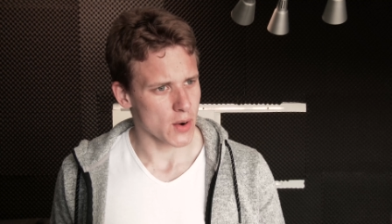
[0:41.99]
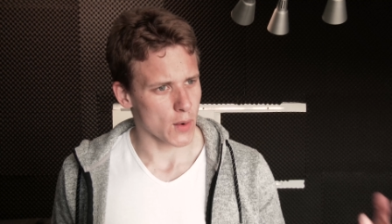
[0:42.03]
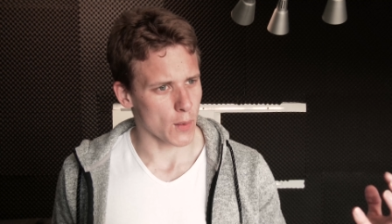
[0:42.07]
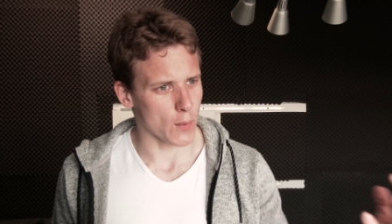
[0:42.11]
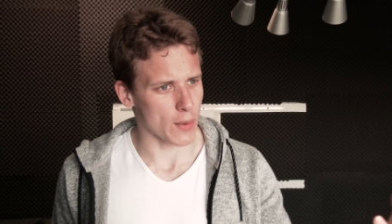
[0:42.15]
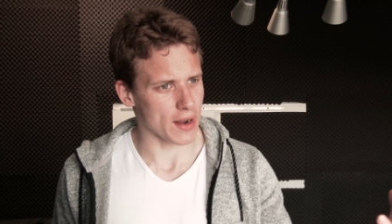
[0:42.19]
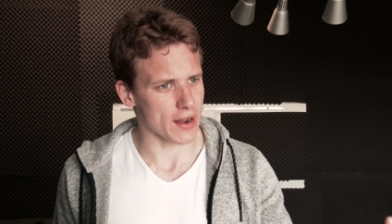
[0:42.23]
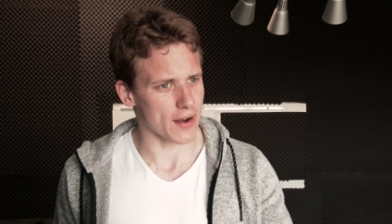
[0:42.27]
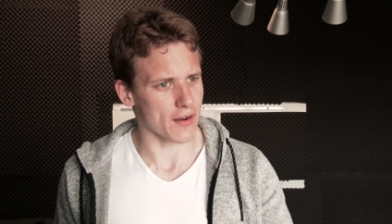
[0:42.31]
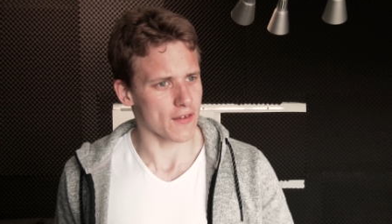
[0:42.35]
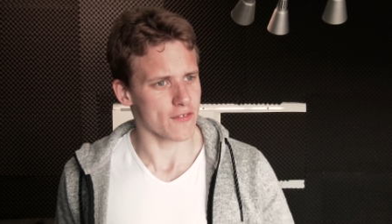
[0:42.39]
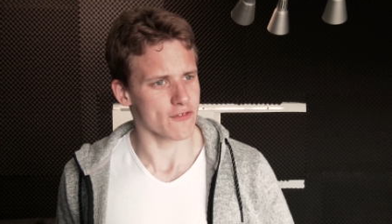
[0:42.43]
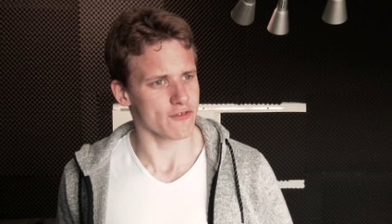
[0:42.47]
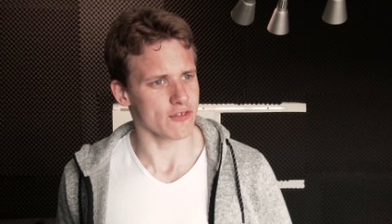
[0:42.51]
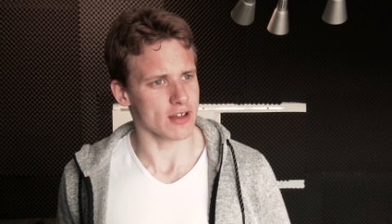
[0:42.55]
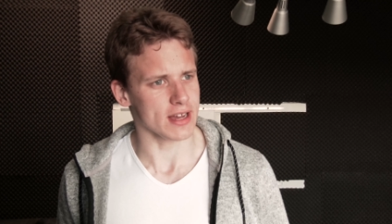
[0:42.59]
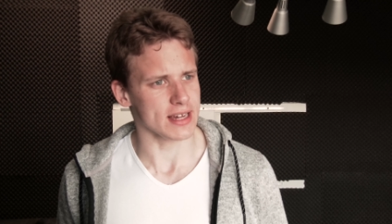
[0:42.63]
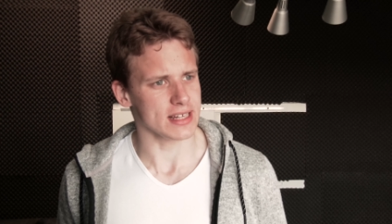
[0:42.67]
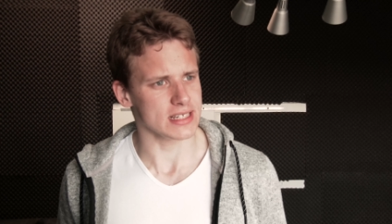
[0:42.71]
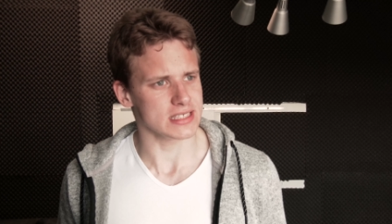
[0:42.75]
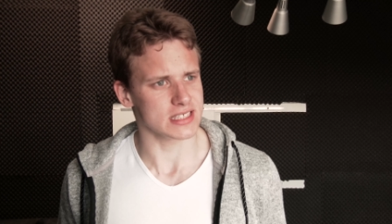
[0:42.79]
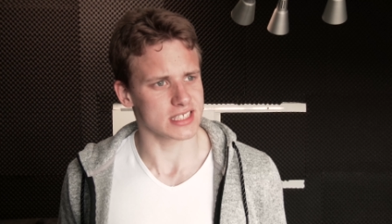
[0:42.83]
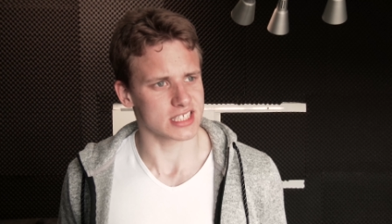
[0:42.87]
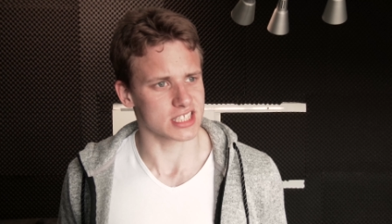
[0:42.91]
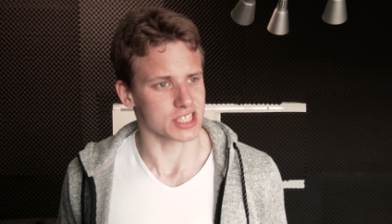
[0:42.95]
we are
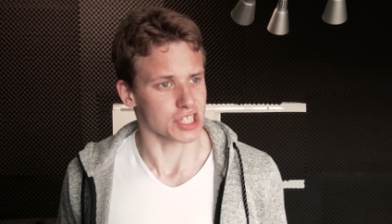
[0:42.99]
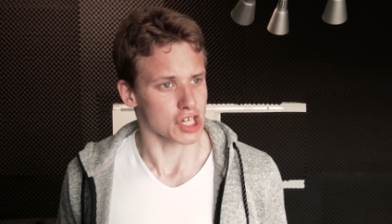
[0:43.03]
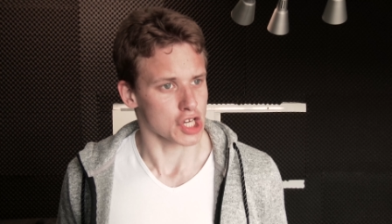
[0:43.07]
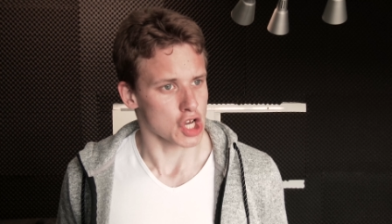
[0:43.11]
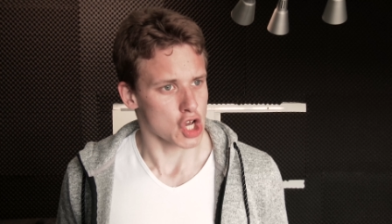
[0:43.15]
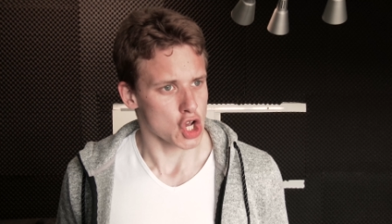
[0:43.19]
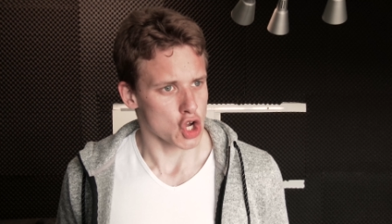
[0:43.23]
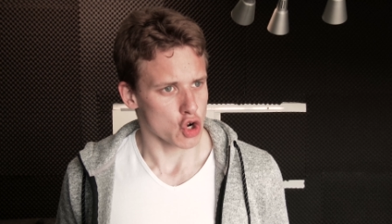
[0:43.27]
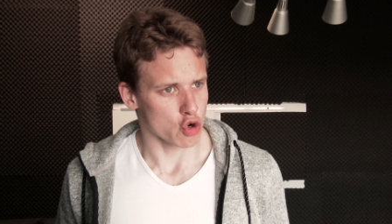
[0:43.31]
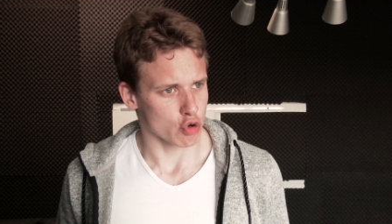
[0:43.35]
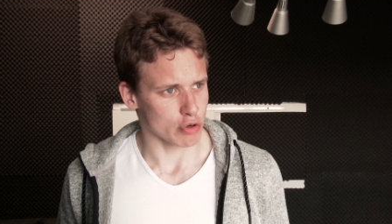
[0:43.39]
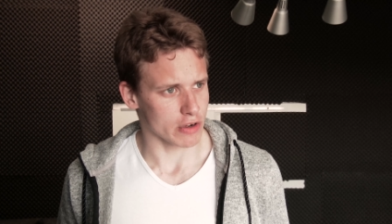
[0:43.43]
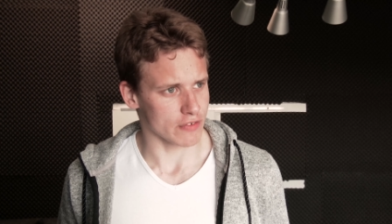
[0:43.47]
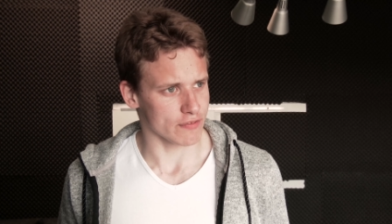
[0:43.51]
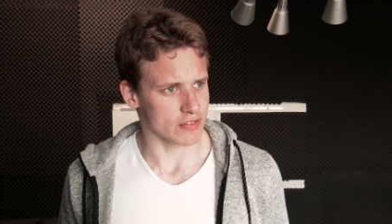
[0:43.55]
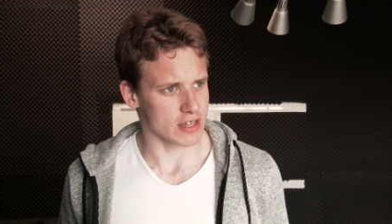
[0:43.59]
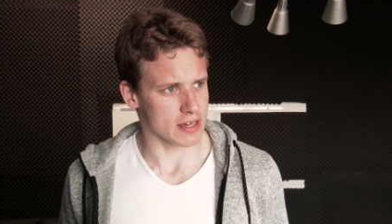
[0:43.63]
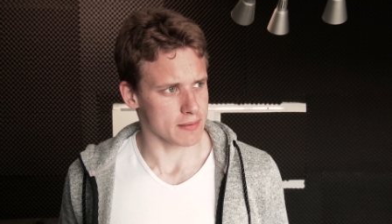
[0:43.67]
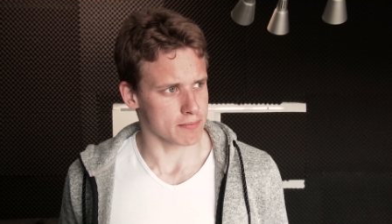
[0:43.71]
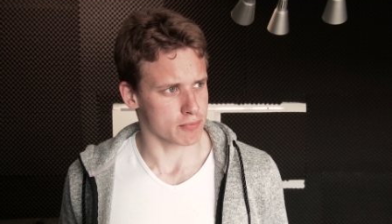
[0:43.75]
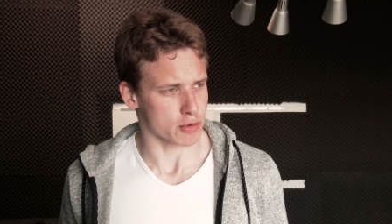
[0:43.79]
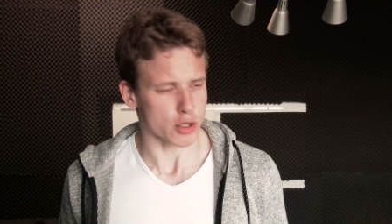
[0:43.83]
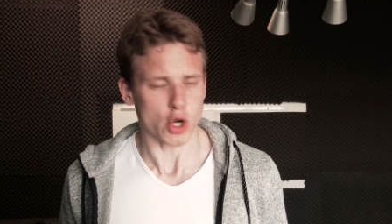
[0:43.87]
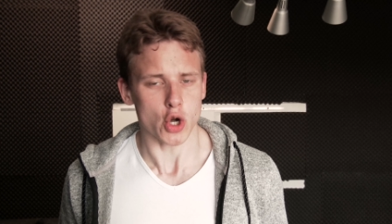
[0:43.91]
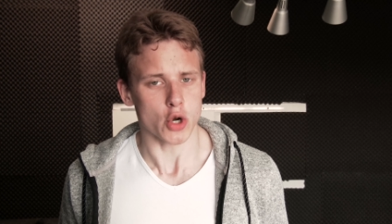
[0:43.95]
faced with
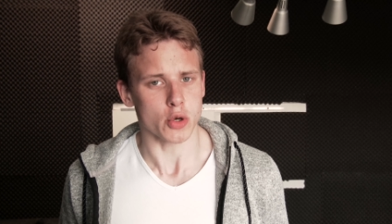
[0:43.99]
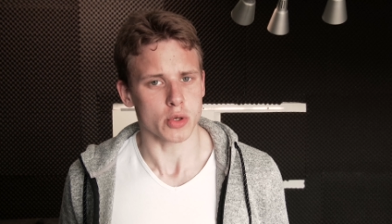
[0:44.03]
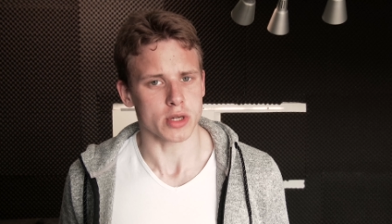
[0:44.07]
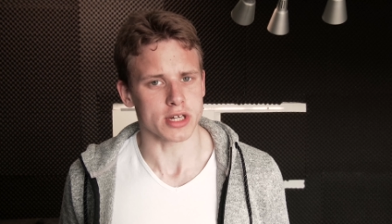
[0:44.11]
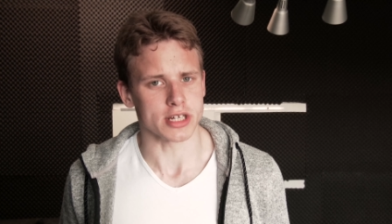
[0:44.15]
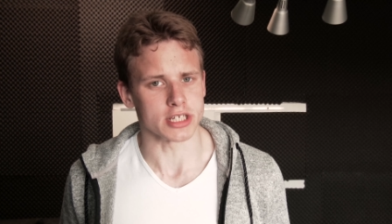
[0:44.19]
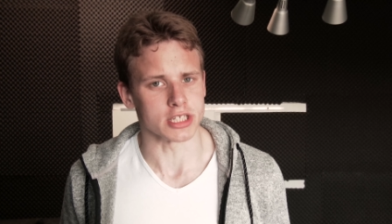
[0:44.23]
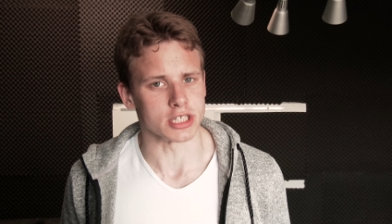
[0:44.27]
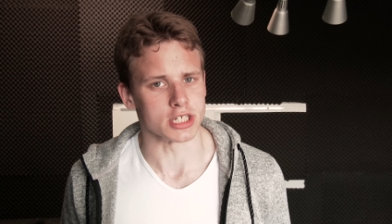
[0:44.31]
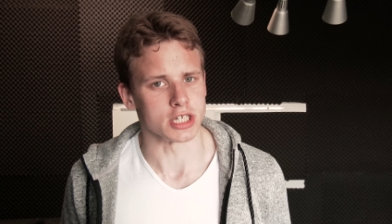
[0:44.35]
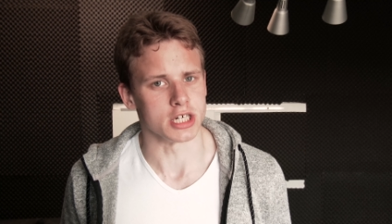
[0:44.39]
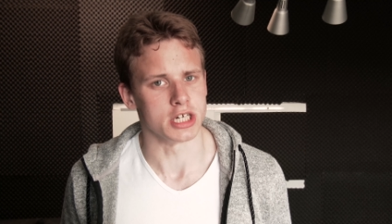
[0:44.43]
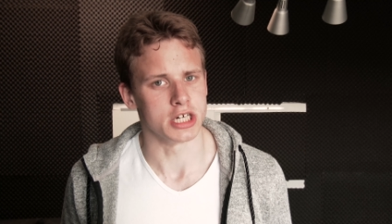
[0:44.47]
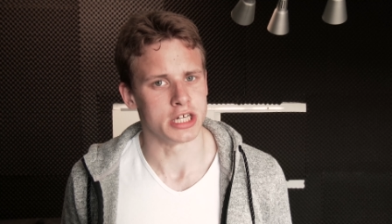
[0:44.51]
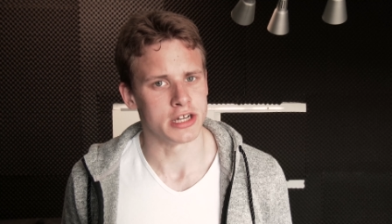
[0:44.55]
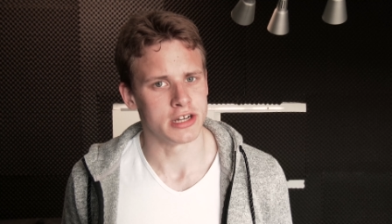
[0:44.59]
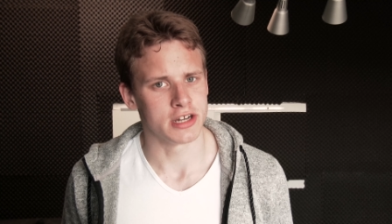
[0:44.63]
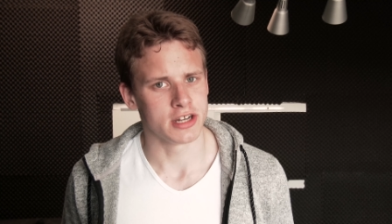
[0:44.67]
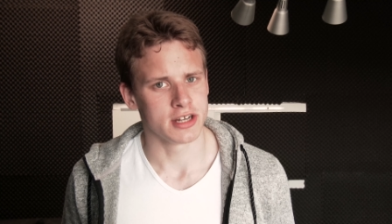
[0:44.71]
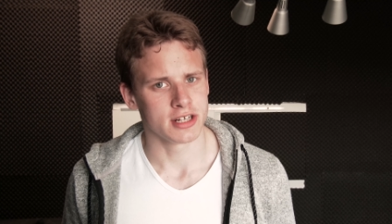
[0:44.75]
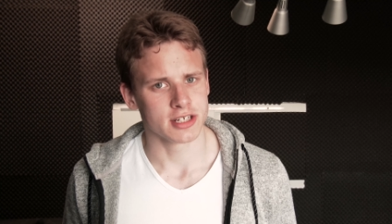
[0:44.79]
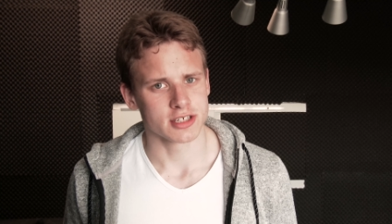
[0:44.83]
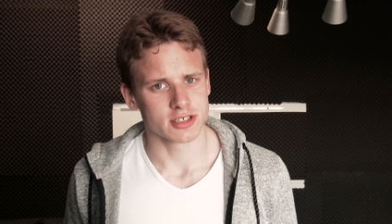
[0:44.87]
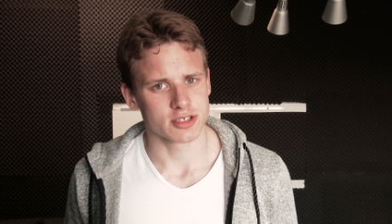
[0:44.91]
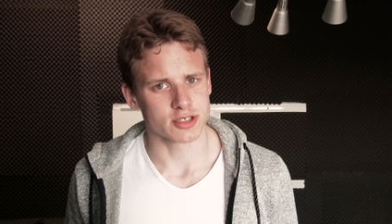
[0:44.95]
the broken
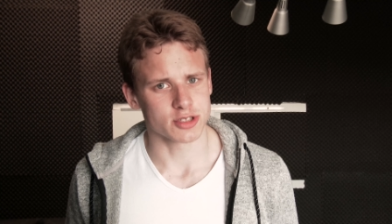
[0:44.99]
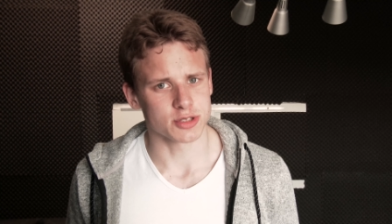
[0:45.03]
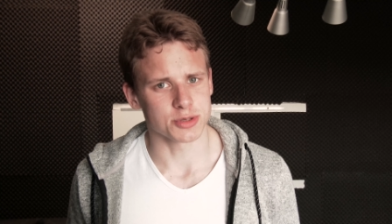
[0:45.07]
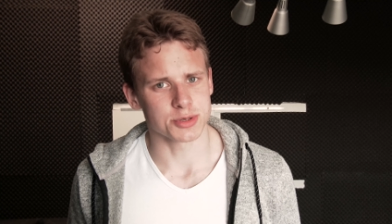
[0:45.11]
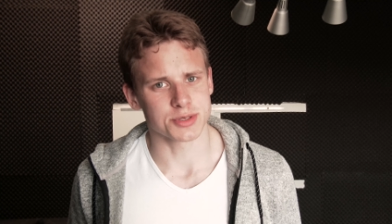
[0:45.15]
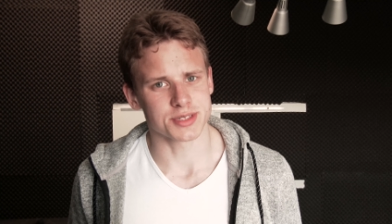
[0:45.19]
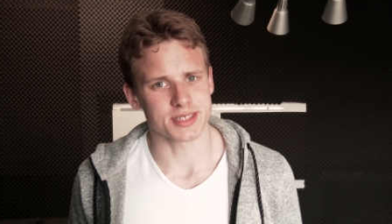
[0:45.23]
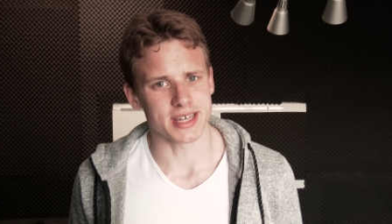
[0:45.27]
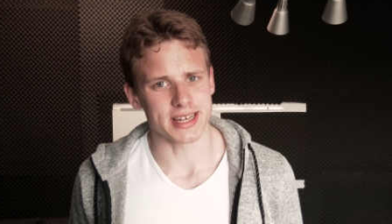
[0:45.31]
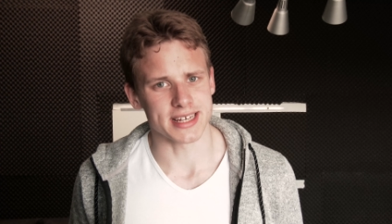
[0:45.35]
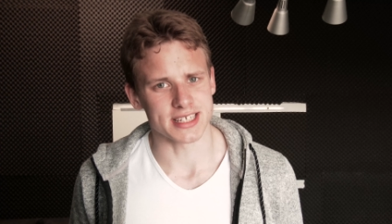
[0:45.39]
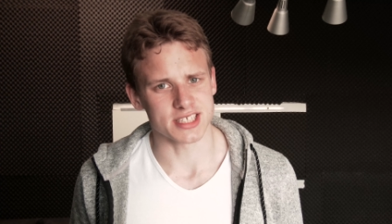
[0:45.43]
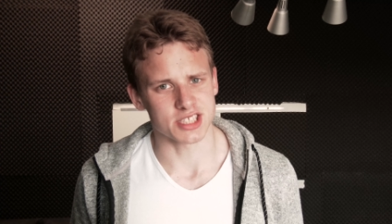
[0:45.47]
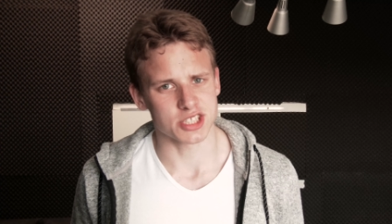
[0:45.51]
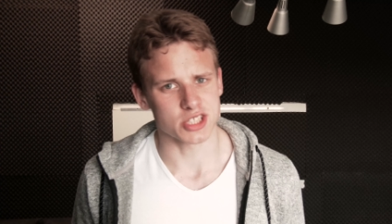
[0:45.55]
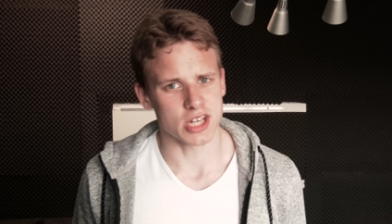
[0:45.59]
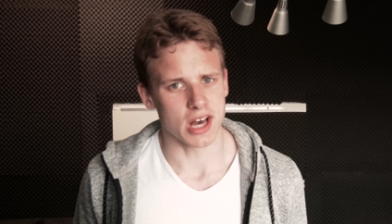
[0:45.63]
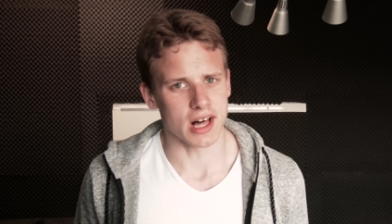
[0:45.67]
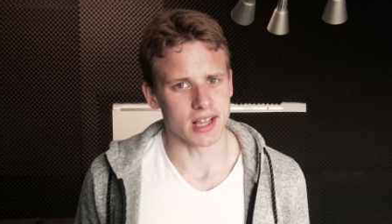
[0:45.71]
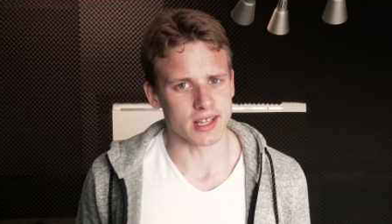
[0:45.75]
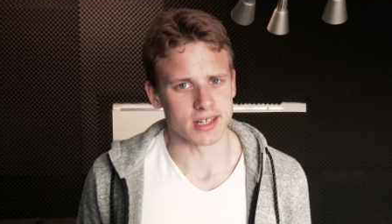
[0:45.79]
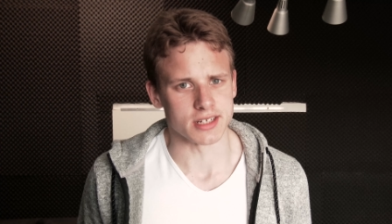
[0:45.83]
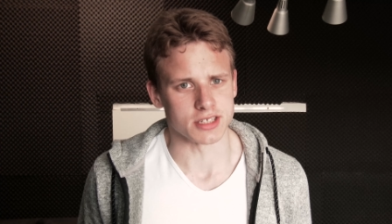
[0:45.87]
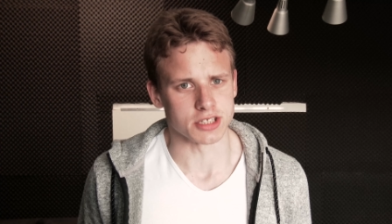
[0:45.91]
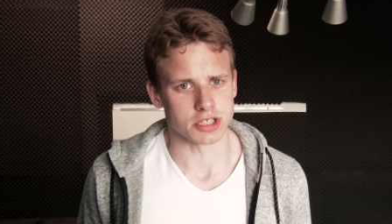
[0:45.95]
Tuesday
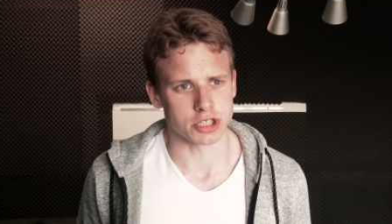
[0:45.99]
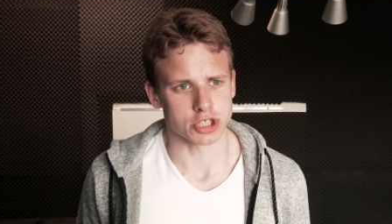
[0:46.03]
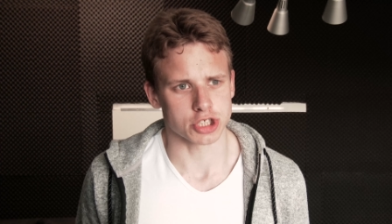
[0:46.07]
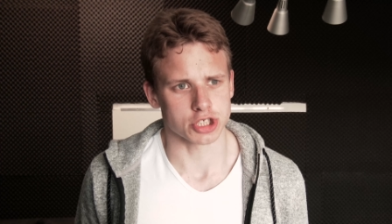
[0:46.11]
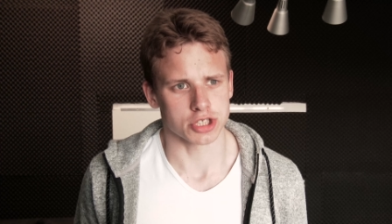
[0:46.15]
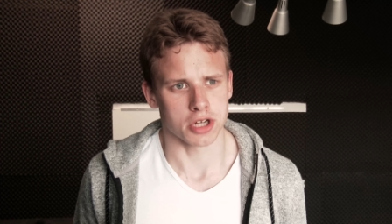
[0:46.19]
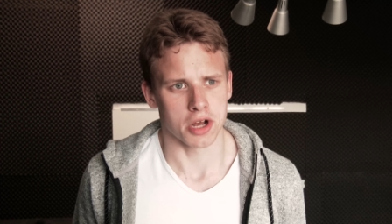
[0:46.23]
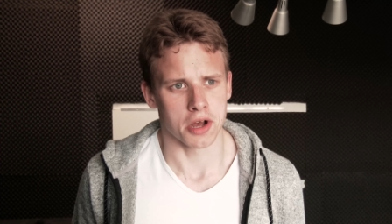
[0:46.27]
challenge.